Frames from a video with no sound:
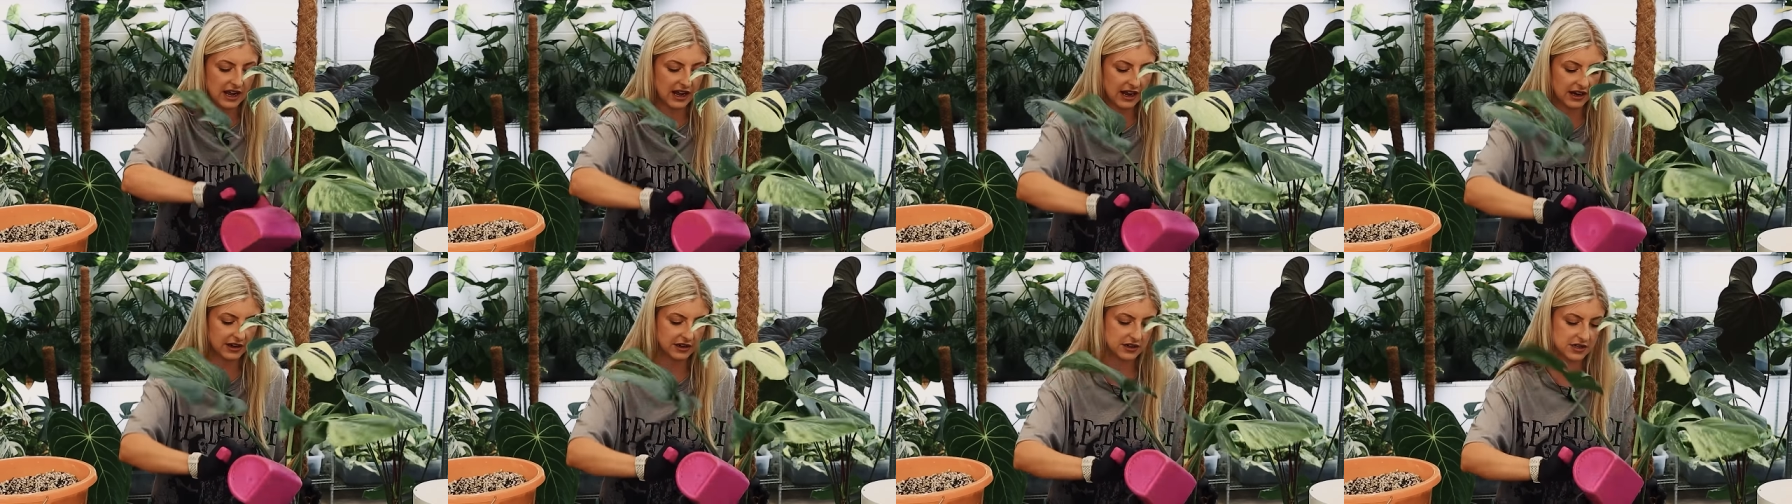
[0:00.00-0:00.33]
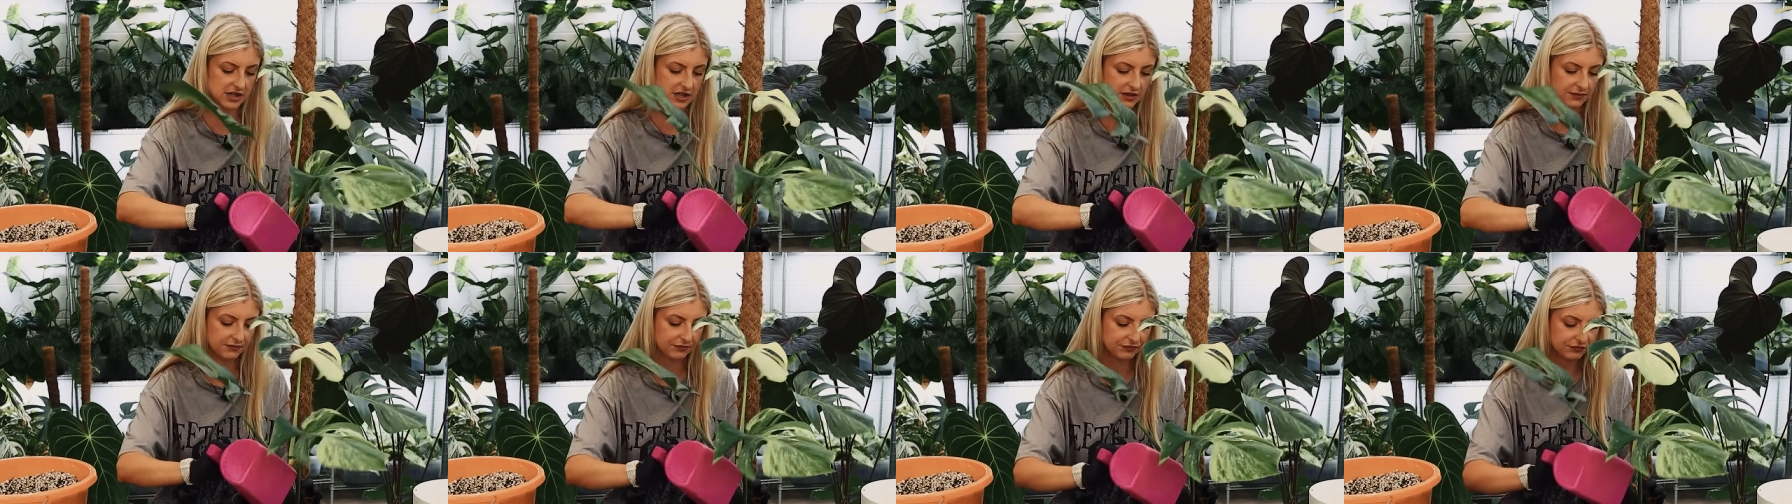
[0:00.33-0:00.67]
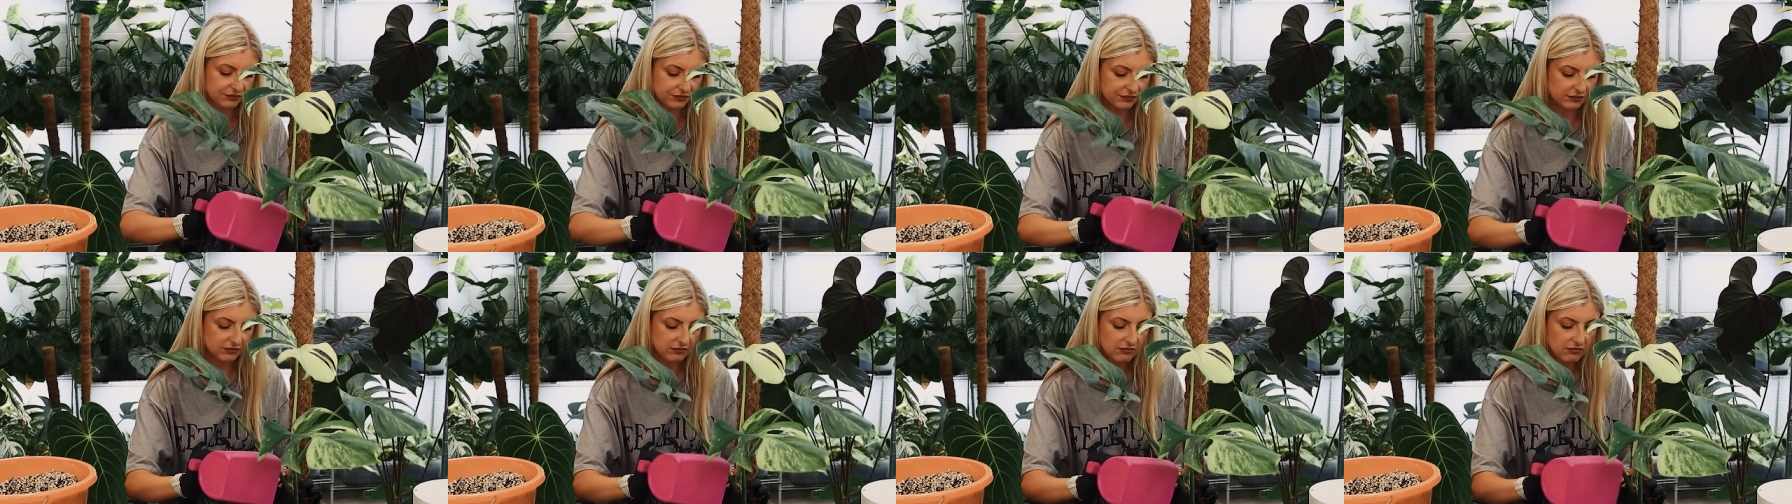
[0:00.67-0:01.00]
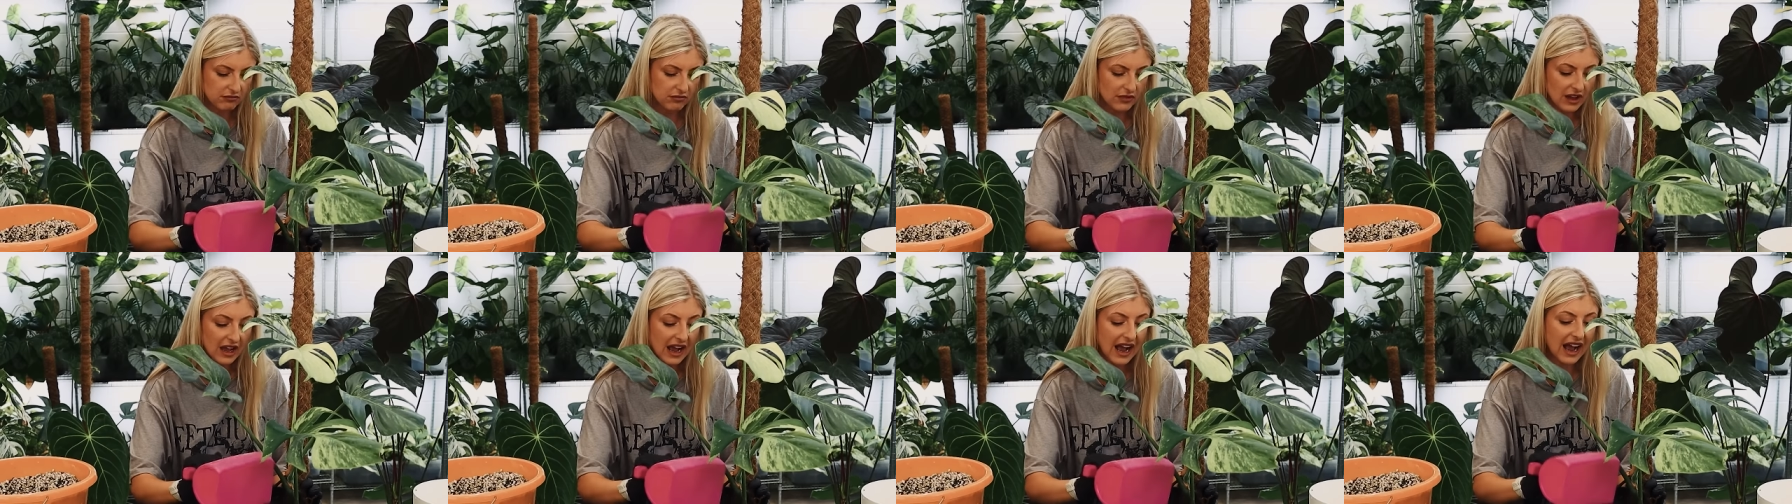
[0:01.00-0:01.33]
and
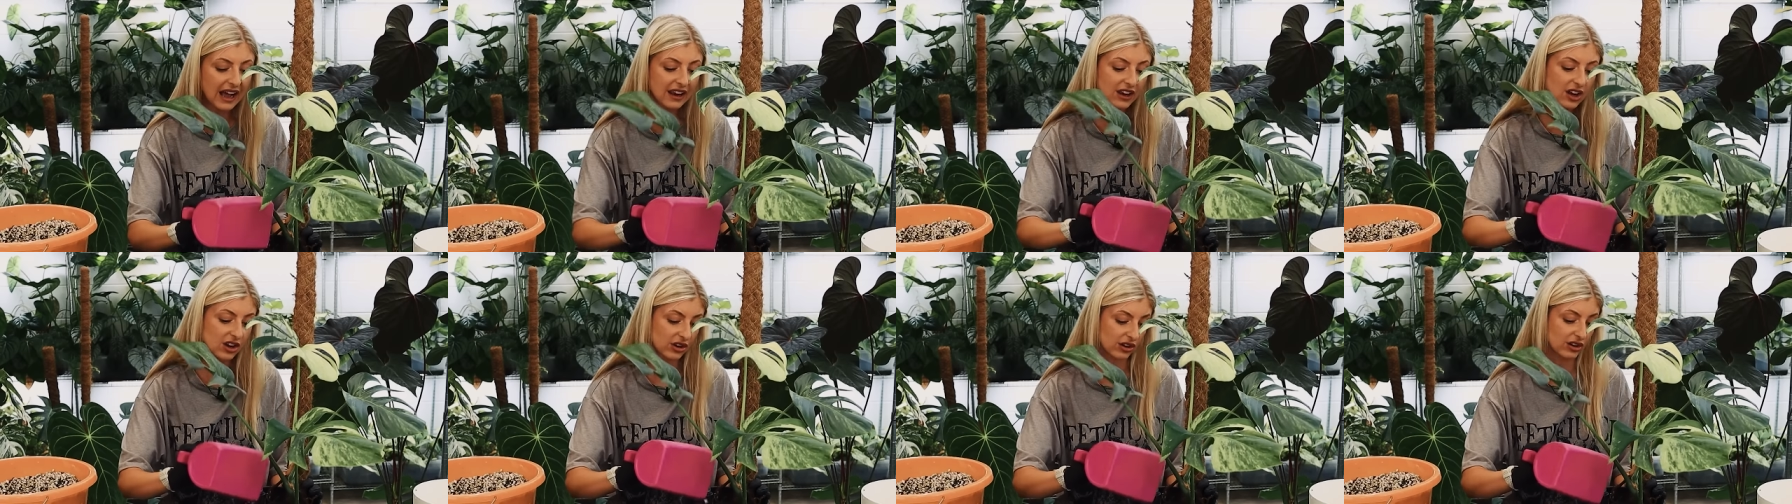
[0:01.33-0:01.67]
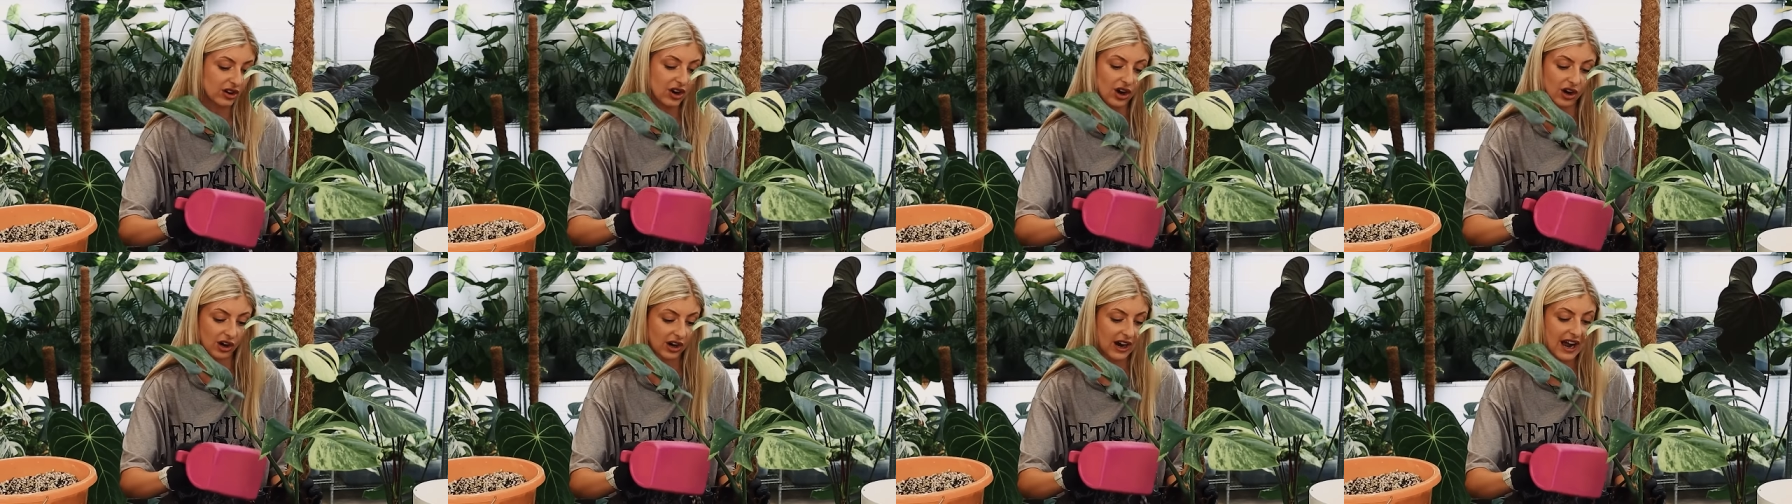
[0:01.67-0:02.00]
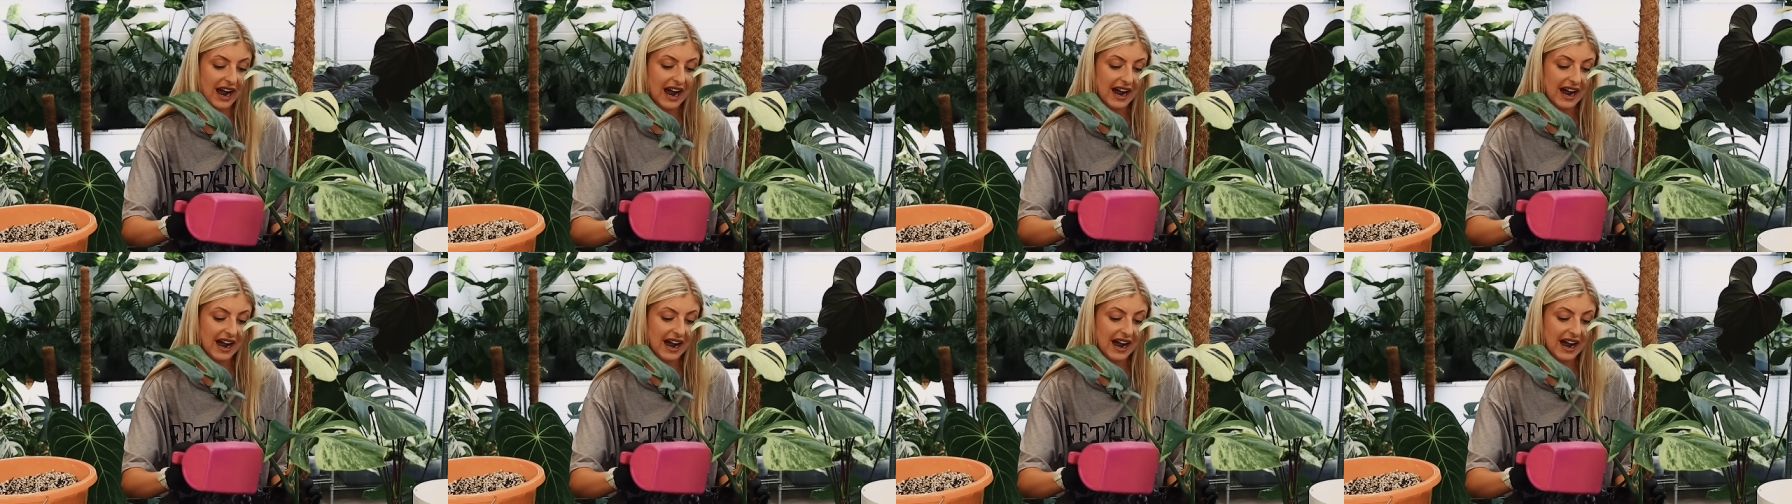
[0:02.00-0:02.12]
uh, look, look,